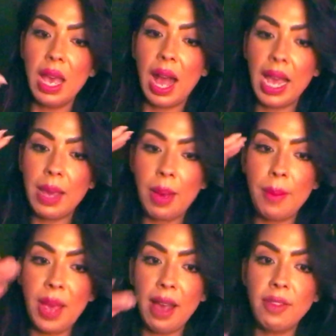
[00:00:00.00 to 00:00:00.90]
I, I'm
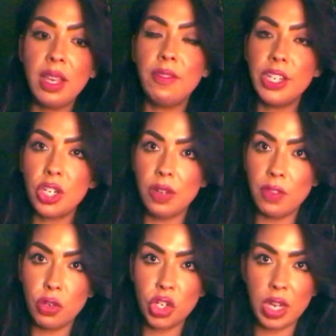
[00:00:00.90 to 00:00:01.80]
having a vision of
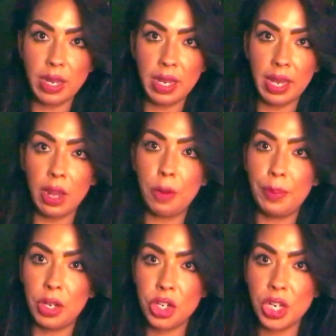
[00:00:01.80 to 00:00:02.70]
you shunning it or
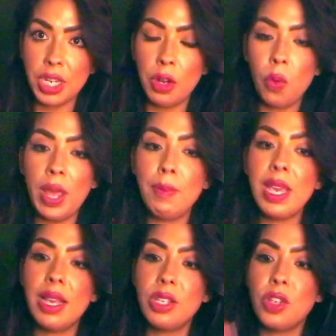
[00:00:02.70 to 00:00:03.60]
pushing it away
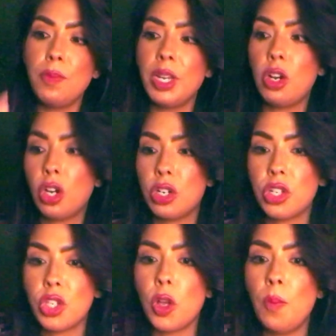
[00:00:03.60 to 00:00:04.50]
because you've been hurt
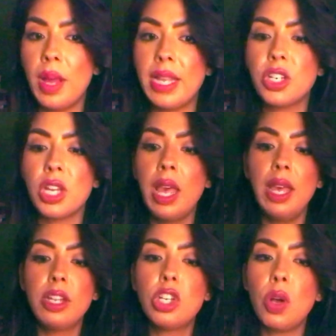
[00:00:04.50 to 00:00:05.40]
so much.
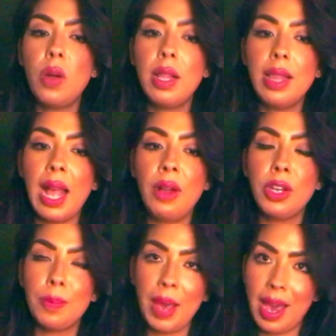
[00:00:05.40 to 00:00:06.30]
Don't allow
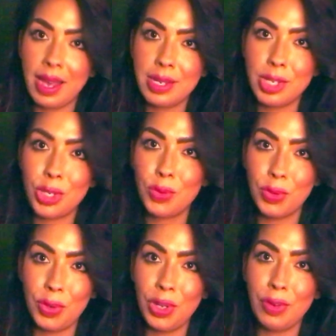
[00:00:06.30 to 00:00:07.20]
your past to
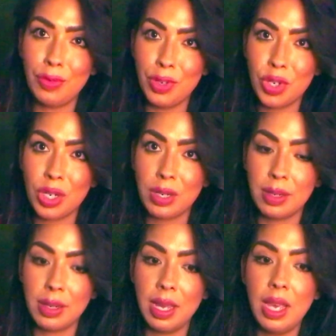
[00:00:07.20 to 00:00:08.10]
ruin your future.
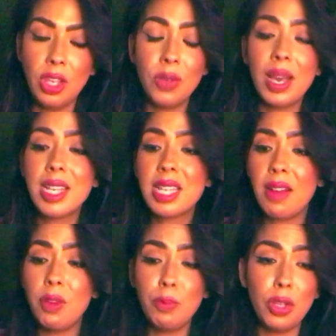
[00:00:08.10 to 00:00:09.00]
You guys
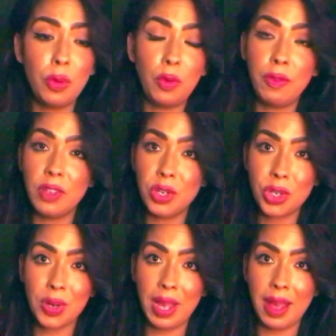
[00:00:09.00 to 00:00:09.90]
have a beautiful
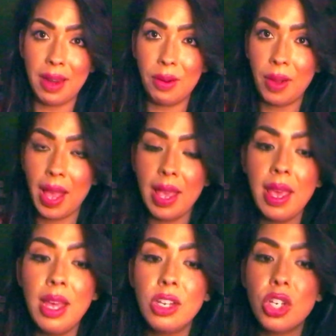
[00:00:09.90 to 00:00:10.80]
future ahead, okay?
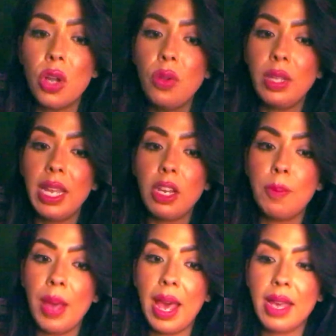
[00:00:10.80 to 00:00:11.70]
Don't let your
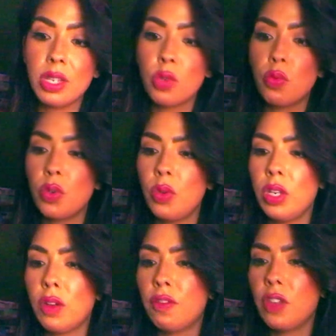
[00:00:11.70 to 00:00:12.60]
past ruin
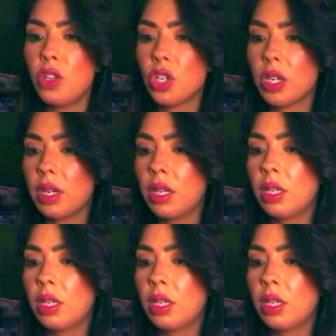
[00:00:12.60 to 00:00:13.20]
your future.